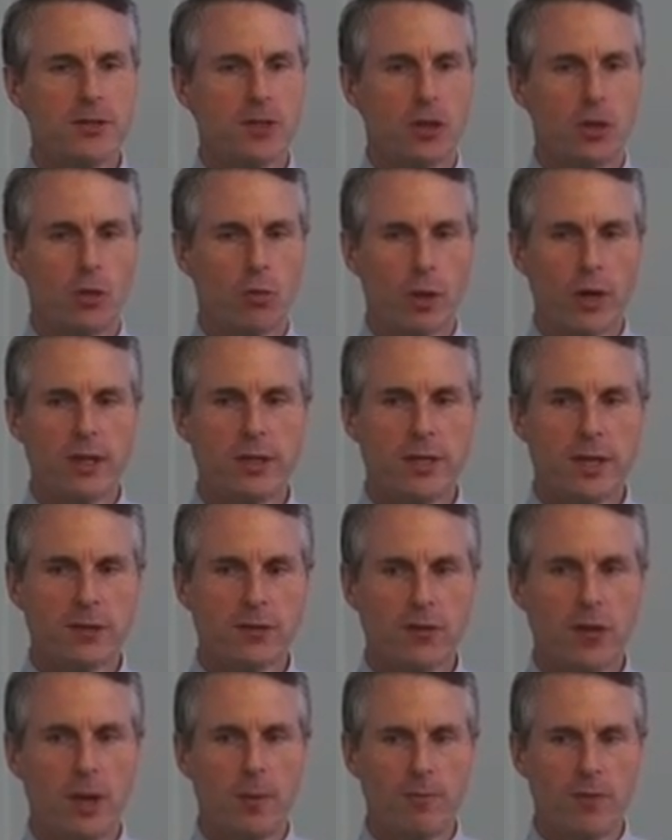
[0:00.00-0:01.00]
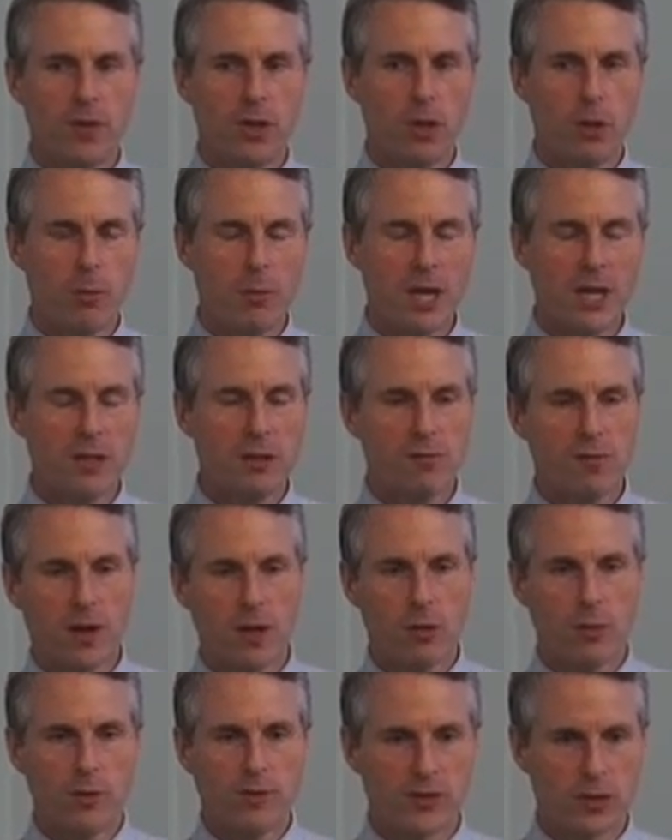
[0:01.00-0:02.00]
It's a great desktop video
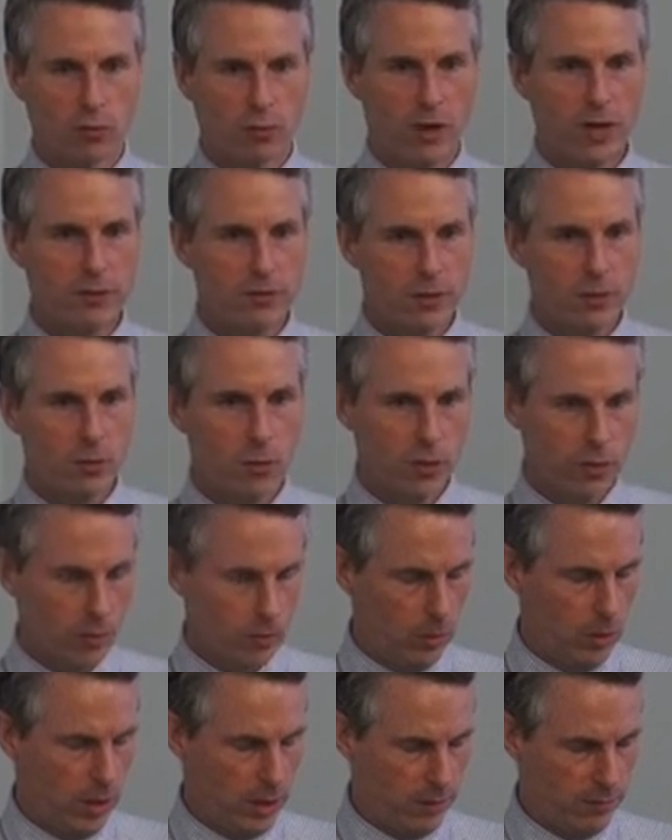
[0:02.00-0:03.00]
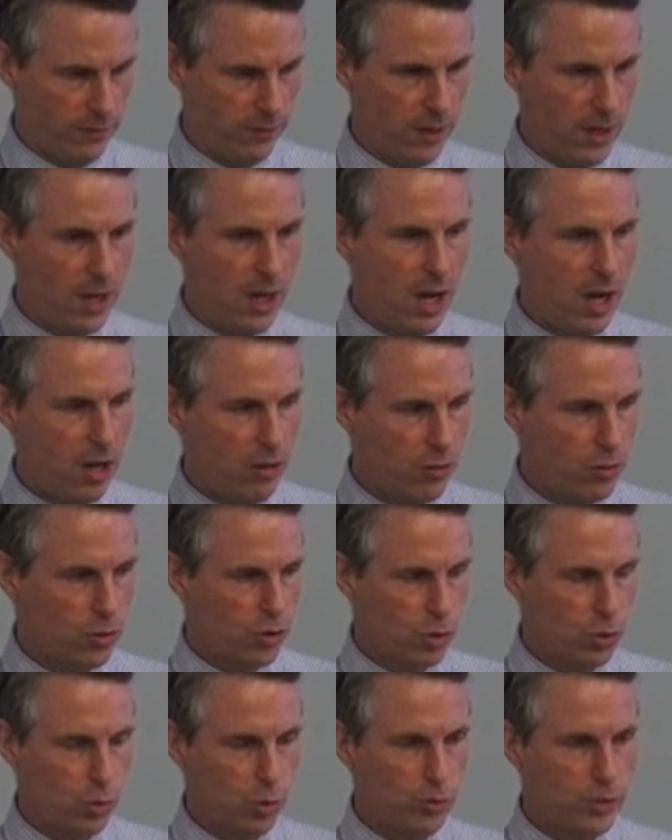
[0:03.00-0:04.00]
magnifier. We've surrounded it with a lot of other
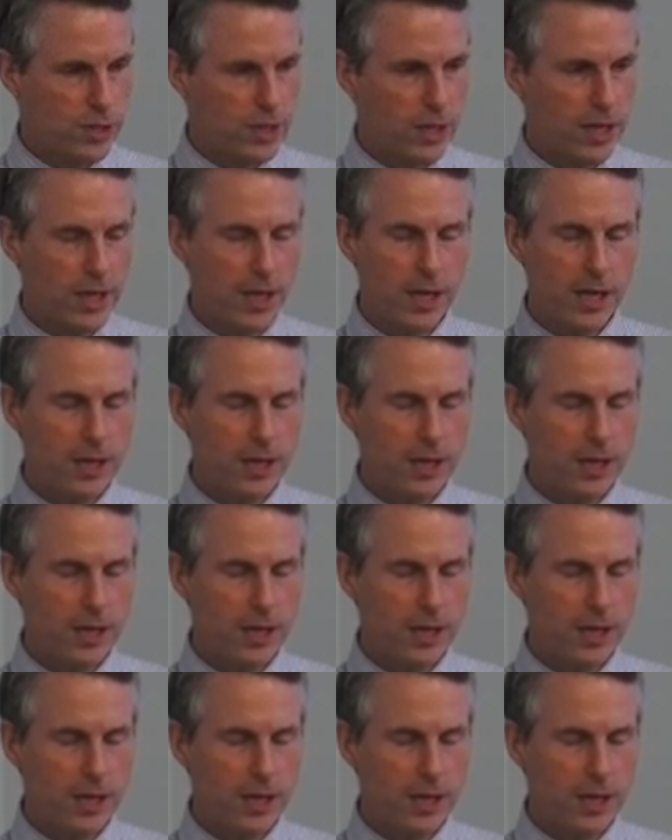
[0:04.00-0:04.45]
tools.